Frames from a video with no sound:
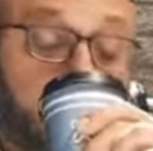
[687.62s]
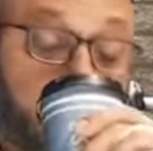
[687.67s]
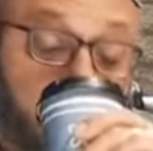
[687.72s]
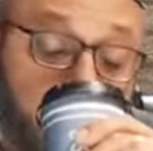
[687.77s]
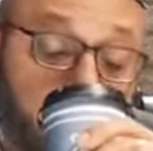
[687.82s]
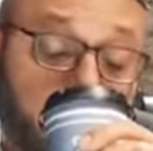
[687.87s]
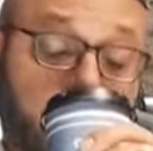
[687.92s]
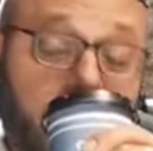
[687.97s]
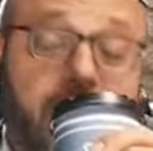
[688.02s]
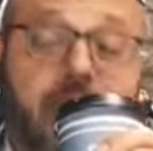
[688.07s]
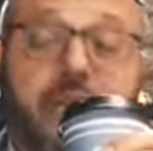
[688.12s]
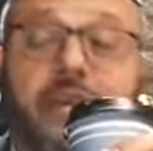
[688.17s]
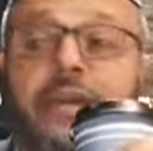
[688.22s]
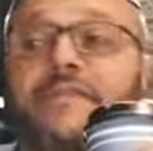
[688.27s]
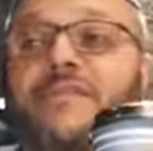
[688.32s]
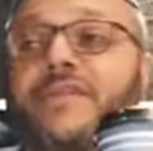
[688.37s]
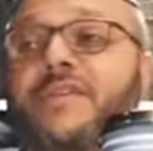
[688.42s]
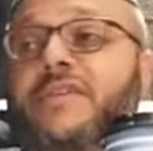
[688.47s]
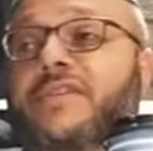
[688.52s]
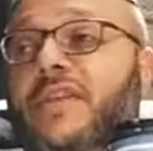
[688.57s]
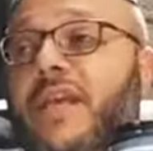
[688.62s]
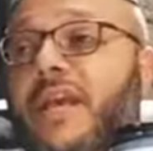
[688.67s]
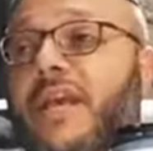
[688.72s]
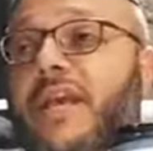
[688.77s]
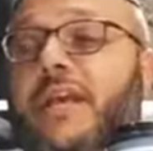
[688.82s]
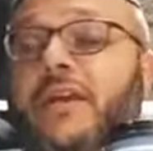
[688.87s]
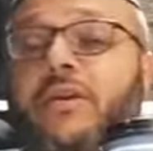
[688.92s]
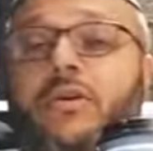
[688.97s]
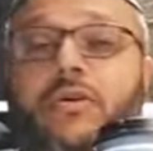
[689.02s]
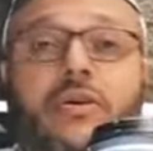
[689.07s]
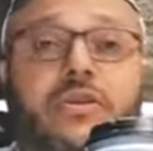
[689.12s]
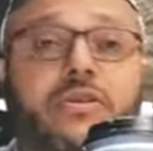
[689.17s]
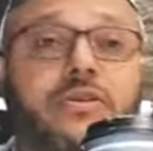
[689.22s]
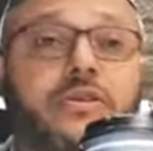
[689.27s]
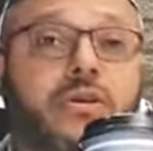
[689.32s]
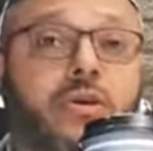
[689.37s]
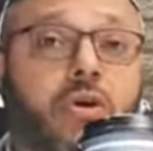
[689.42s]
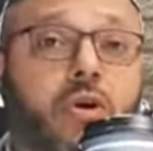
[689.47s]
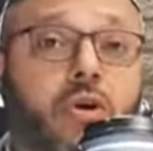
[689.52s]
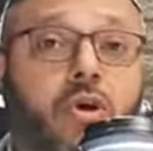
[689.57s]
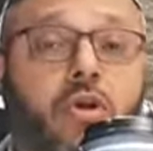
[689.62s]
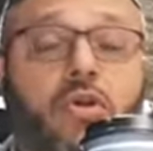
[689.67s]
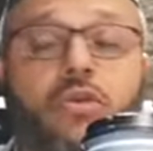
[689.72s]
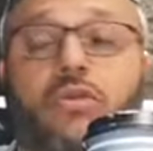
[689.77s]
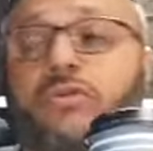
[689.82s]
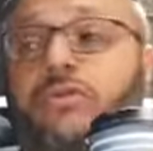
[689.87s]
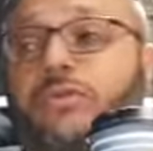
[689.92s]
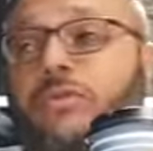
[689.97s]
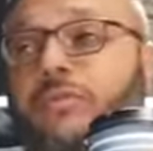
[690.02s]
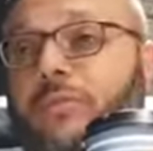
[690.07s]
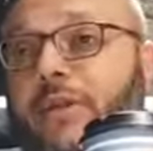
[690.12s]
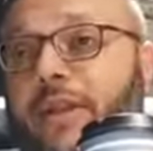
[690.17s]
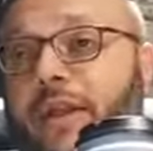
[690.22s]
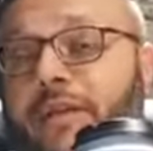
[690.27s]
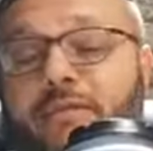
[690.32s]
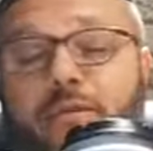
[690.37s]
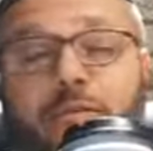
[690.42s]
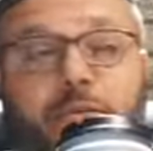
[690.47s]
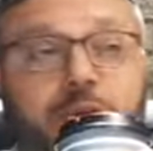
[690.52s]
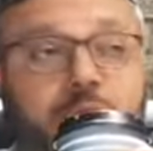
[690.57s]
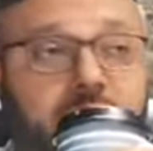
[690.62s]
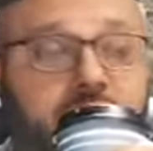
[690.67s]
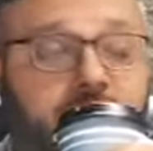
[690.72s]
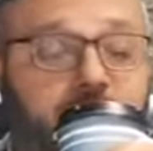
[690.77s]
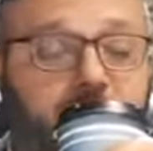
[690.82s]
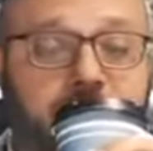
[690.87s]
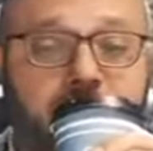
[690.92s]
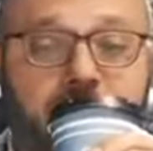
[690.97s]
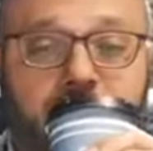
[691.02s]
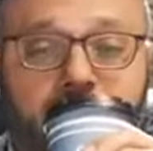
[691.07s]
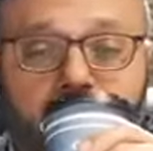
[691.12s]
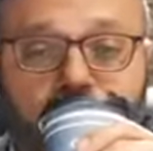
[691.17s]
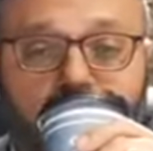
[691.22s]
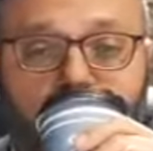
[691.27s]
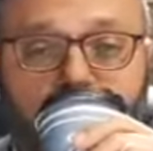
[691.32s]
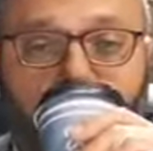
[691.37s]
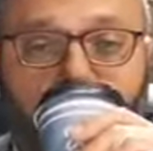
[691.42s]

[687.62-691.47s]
Correct. If he's sick or is old or whatever, what's the reason?